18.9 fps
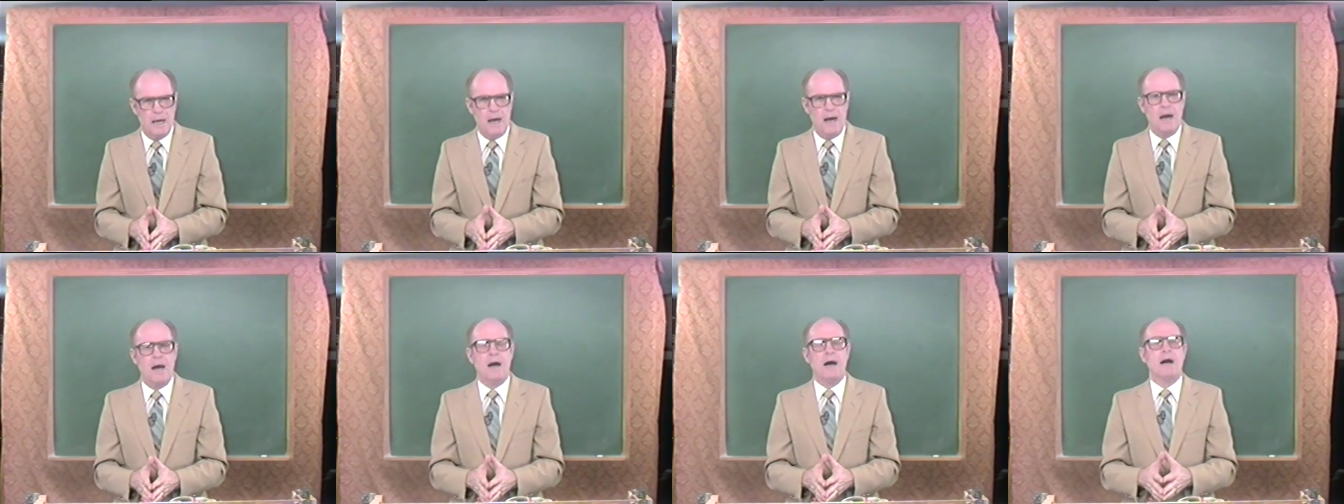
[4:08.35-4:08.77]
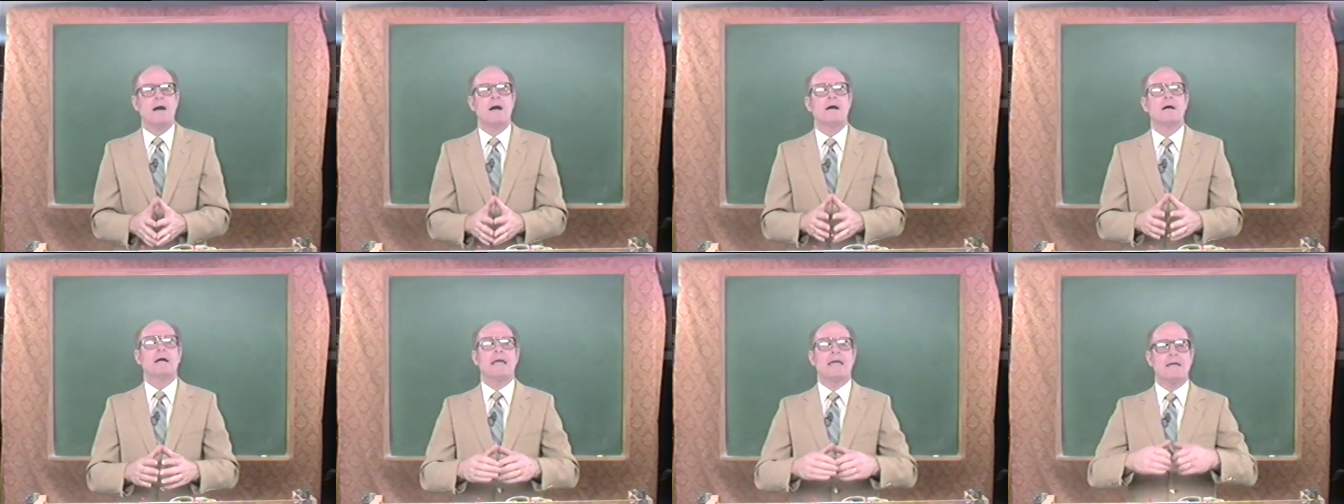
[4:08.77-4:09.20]

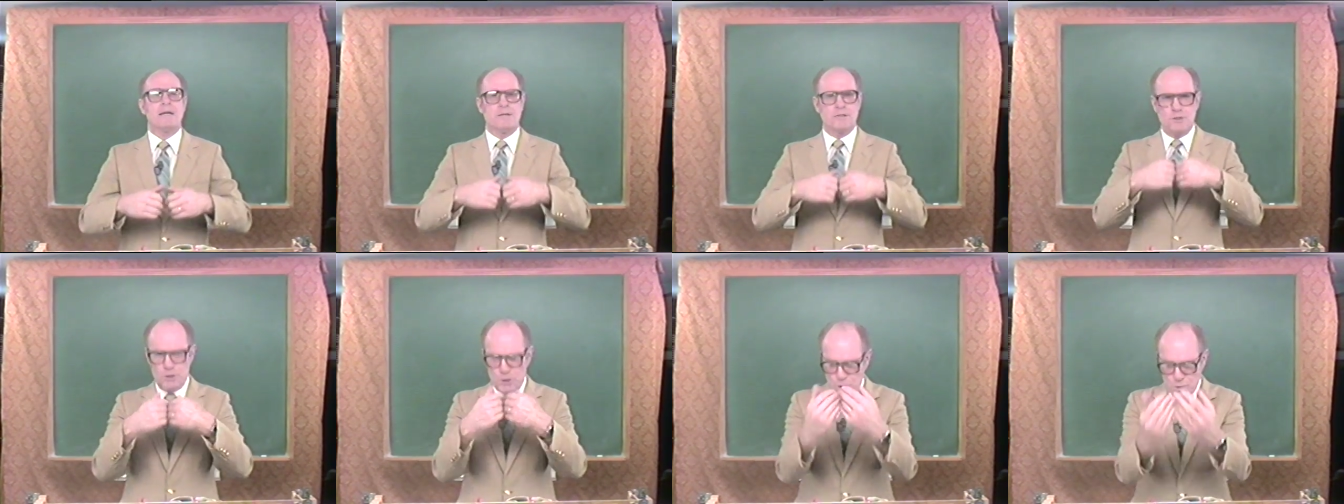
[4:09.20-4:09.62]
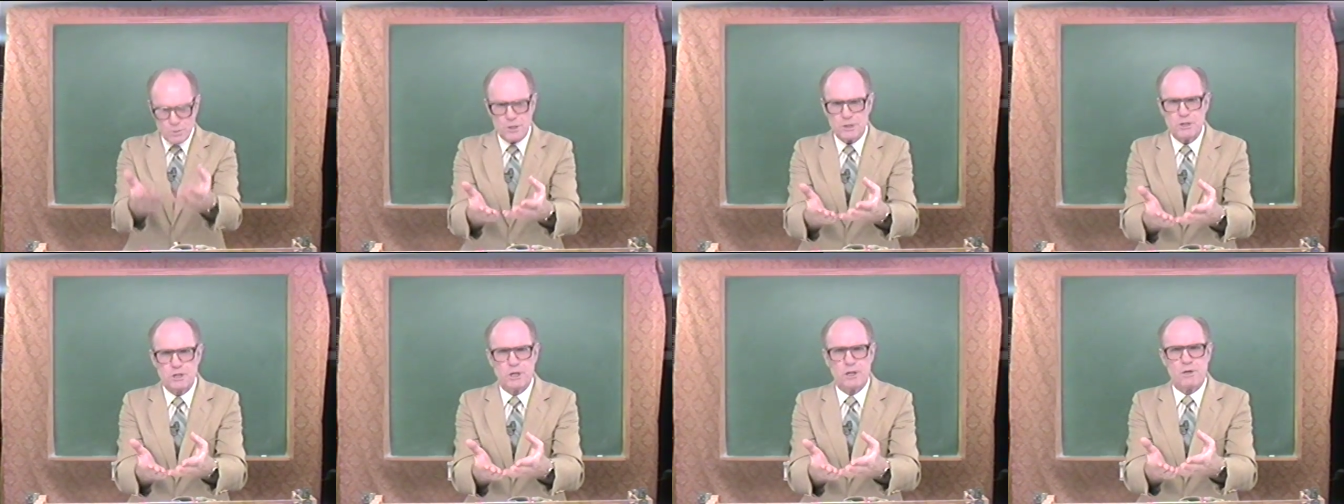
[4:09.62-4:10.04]
uh, into
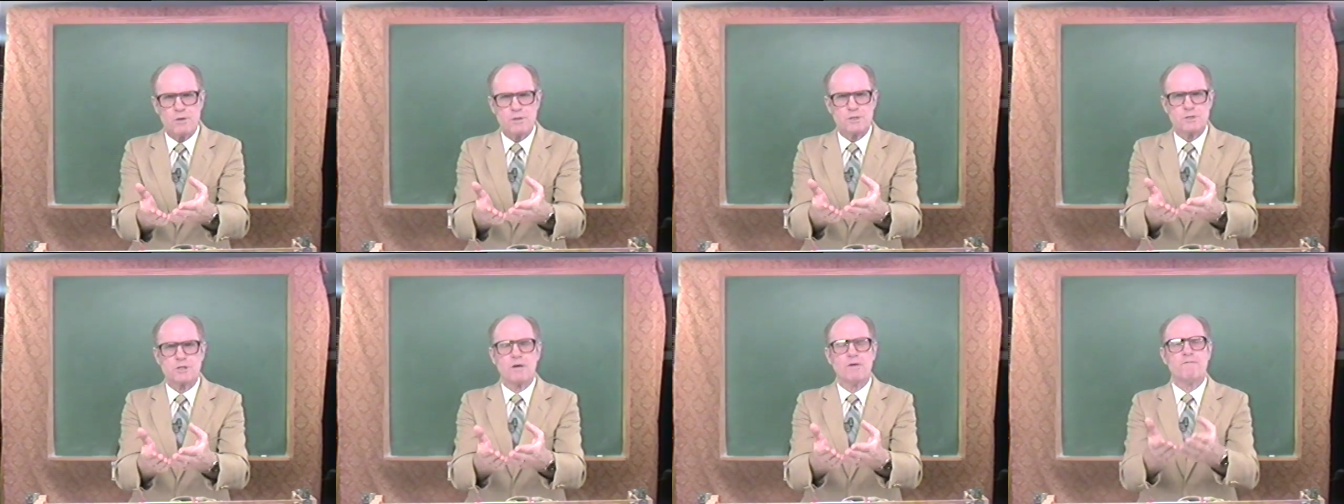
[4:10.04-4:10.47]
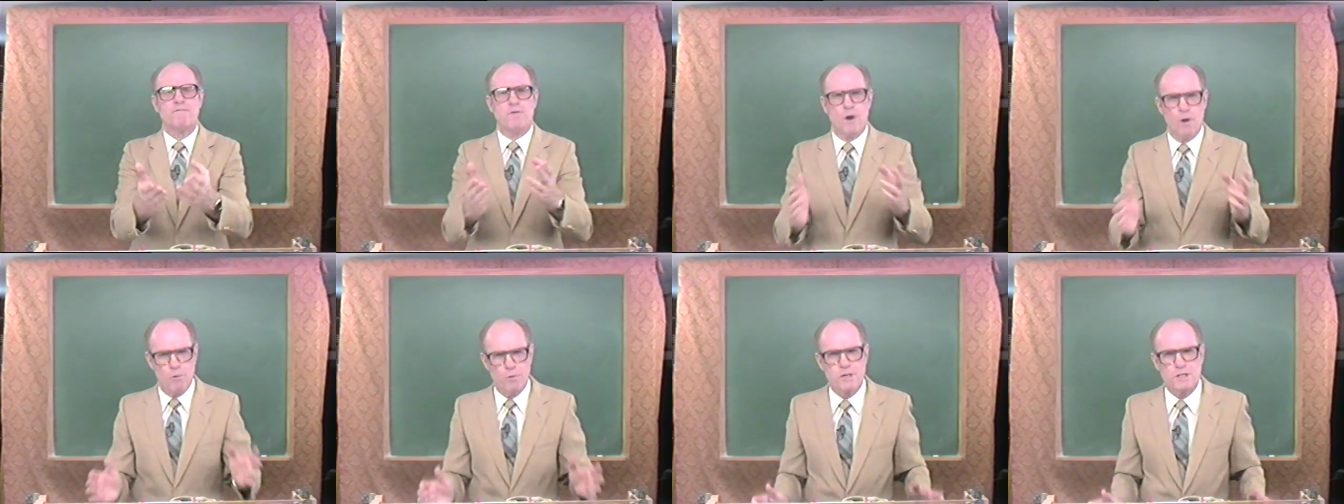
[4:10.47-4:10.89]
the church
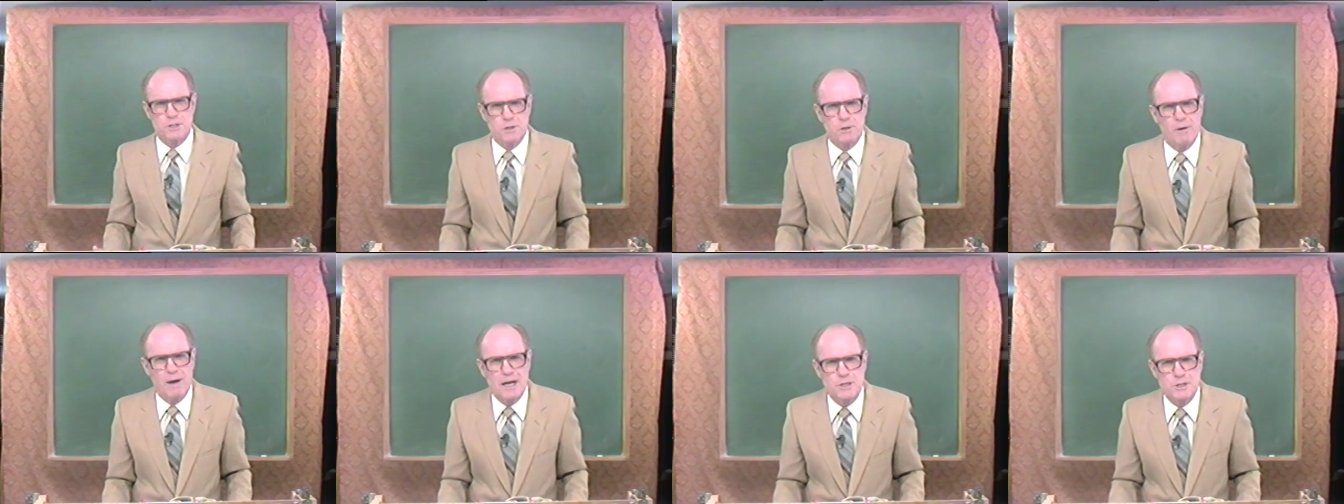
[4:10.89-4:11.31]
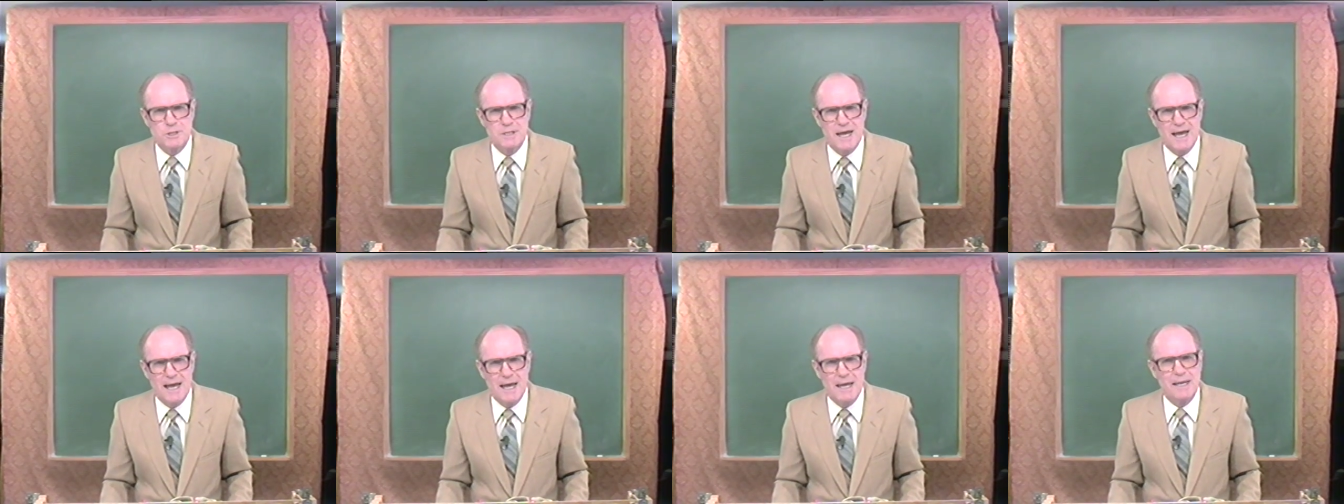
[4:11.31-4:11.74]
for which Christ
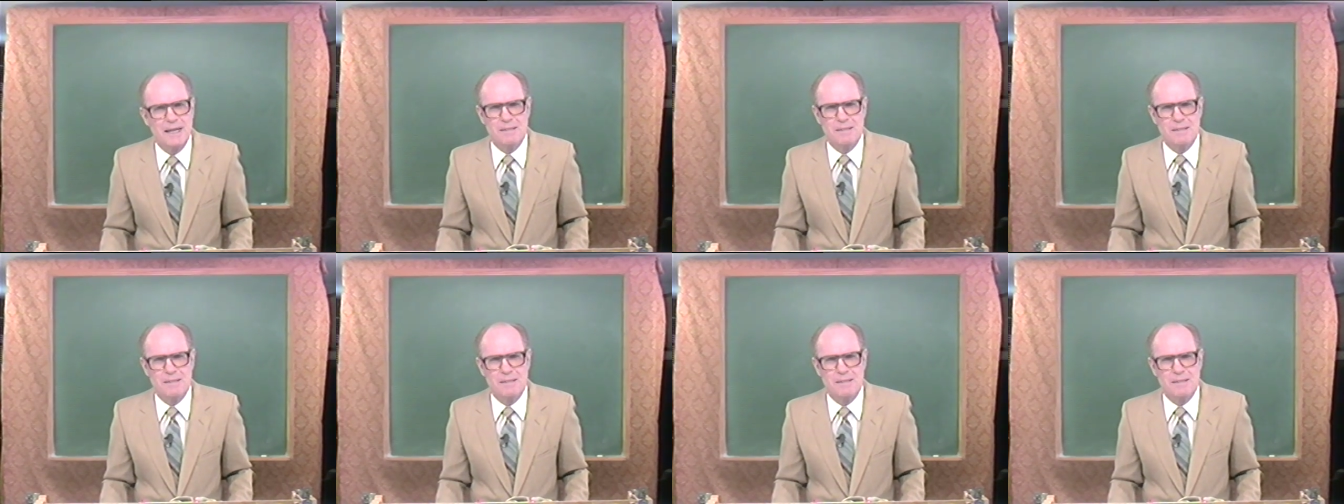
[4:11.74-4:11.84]
died.